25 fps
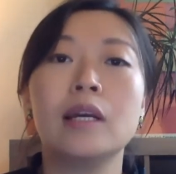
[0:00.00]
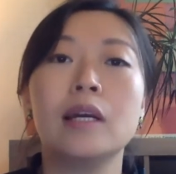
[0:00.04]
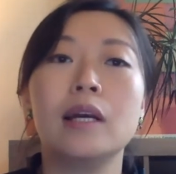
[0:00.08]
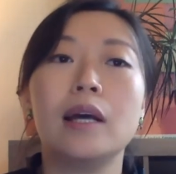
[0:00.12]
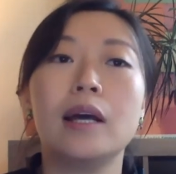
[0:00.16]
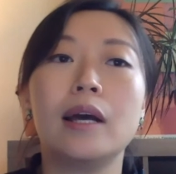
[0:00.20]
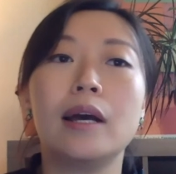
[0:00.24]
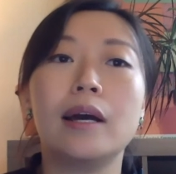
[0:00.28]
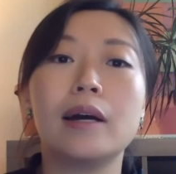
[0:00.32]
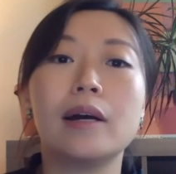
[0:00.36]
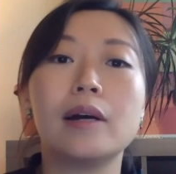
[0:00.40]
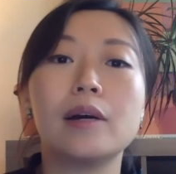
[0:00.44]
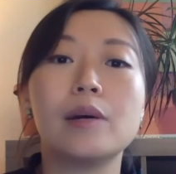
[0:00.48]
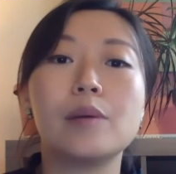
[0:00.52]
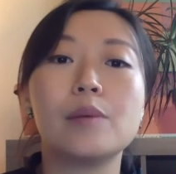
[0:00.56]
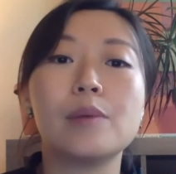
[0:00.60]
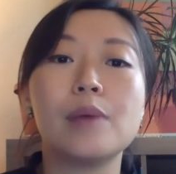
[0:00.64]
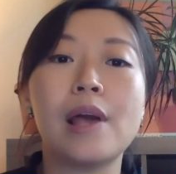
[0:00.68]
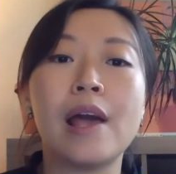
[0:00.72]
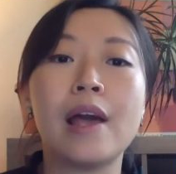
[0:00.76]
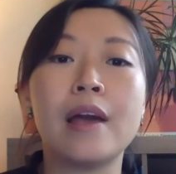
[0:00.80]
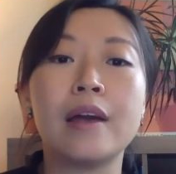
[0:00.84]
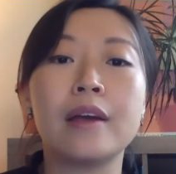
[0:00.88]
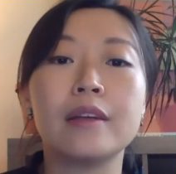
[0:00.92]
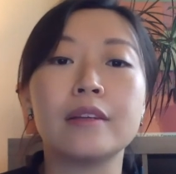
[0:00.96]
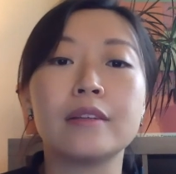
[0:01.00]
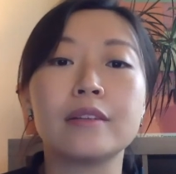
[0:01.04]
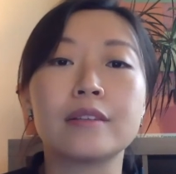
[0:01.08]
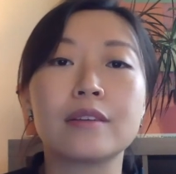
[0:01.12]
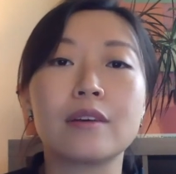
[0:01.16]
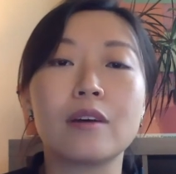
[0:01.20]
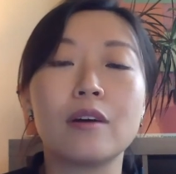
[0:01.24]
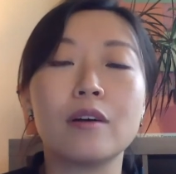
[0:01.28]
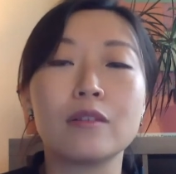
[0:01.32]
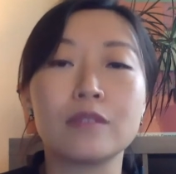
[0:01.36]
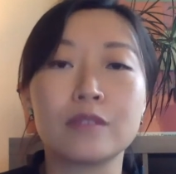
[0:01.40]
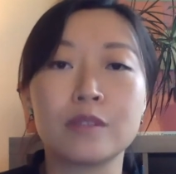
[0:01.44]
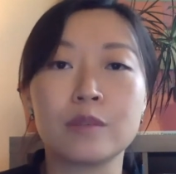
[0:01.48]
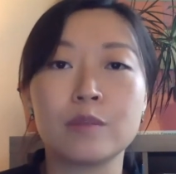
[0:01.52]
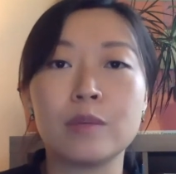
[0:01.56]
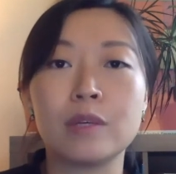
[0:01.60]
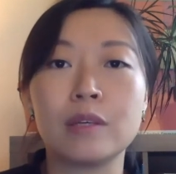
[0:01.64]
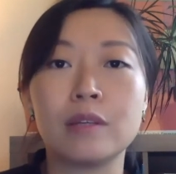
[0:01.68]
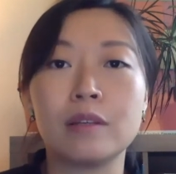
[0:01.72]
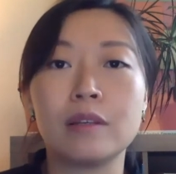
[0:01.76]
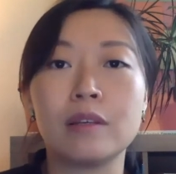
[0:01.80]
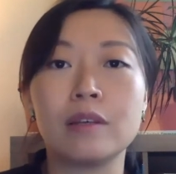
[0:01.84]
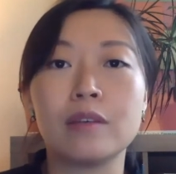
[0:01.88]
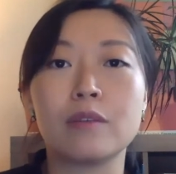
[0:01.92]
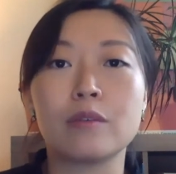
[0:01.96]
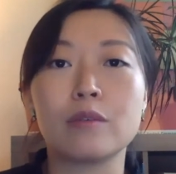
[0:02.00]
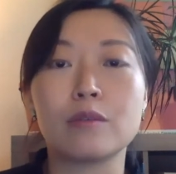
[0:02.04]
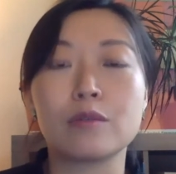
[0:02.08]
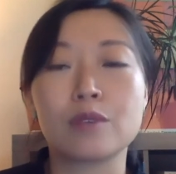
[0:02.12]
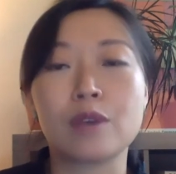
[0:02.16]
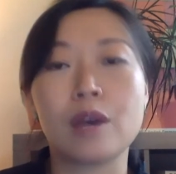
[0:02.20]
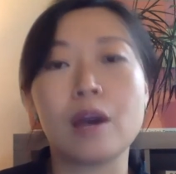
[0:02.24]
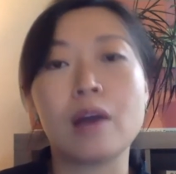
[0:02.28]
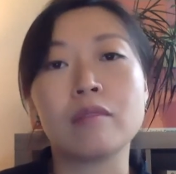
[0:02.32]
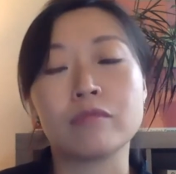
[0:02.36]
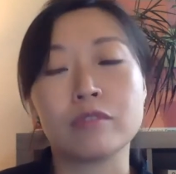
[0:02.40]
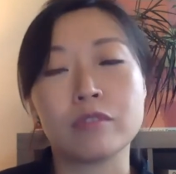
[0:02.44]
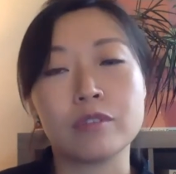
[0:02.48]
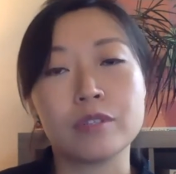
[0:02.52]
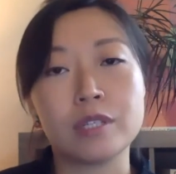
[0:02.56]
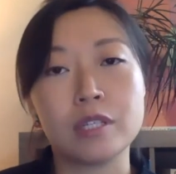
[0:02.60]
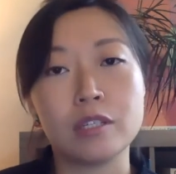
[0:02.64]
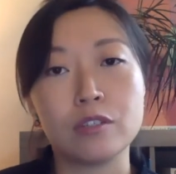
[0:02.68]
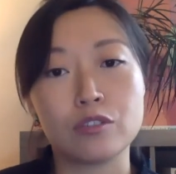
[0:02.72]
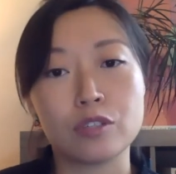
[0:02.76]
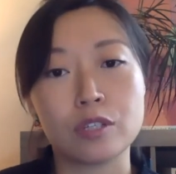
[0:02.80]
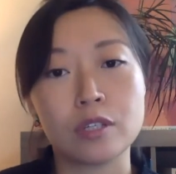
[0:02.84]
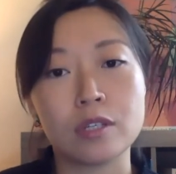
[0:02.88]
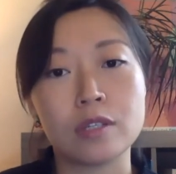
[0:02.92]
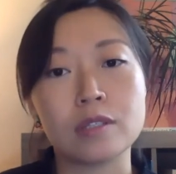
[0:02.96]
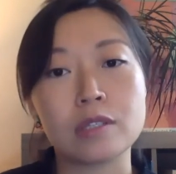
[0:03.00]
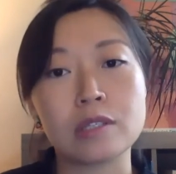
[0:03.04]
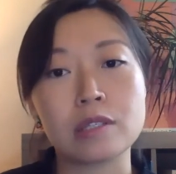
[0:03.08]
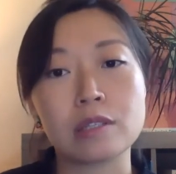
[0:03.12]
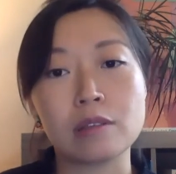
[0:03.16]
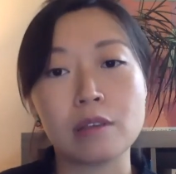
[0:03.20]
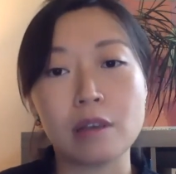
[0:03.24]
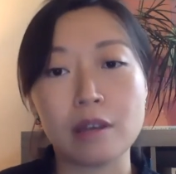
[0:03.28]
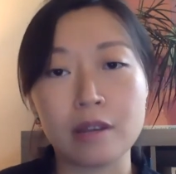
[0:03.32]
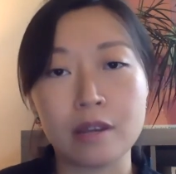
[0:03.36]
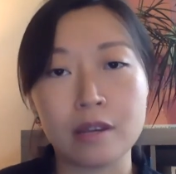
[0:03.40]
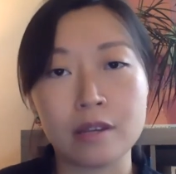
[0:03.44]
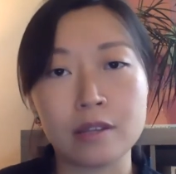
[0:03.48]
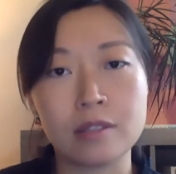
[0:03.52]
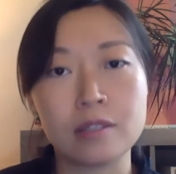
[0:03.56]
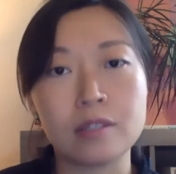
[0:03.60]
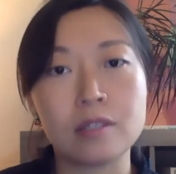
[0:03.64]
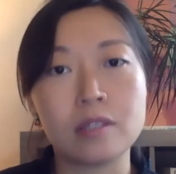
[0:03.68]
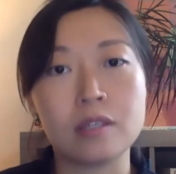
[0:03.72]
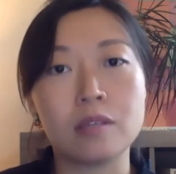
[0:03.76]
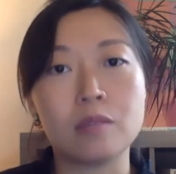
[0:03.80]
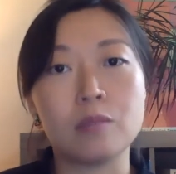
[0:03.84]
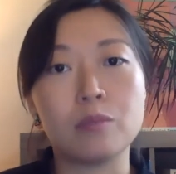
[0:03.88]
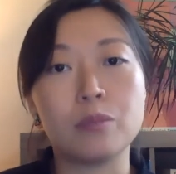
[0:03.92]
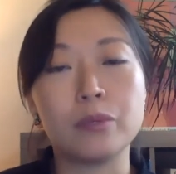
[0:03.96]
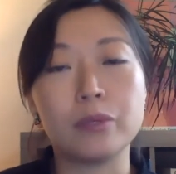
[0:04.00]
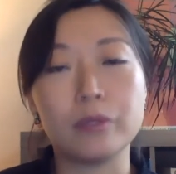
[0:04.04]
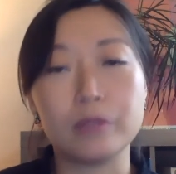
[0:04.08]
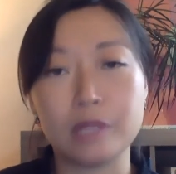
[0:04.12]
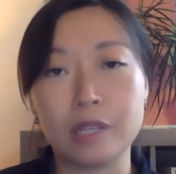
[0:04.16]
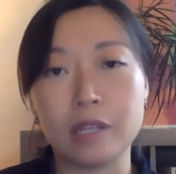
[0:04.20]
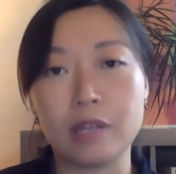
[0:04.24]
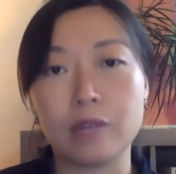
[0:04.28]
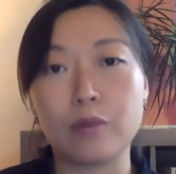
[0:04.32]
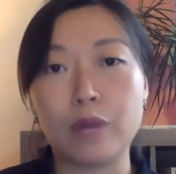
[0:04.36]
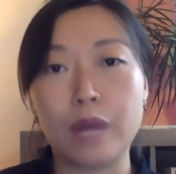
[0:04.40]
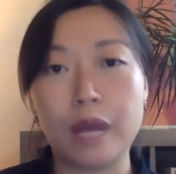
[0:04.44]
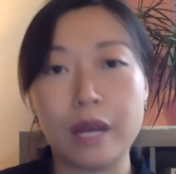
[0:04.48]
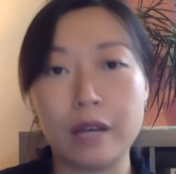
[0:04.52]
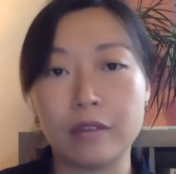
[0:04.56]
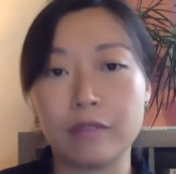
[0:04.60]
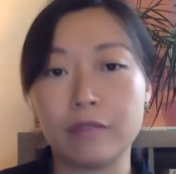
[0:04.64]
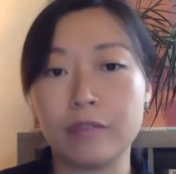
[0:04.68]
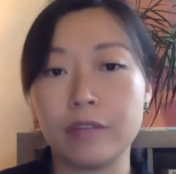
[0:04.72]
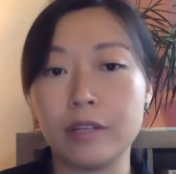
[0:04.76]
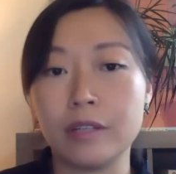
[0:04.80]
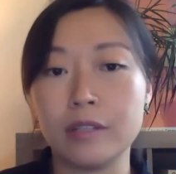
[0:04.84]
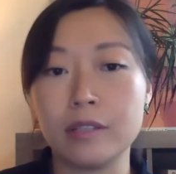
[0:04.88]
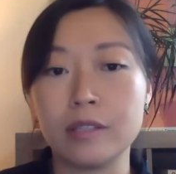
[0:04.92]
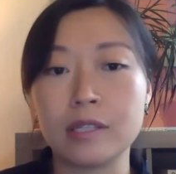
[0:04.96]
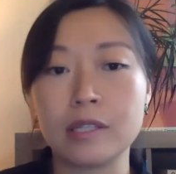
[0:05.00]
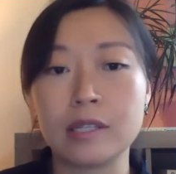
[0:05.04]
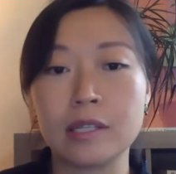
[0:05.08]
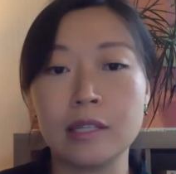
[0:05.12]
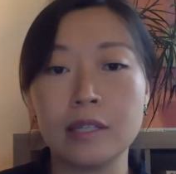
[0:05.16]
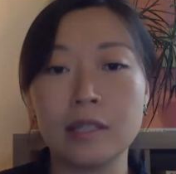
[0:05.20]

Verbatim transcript: Um, and ultimately, those conversations led us to building Rad Fund.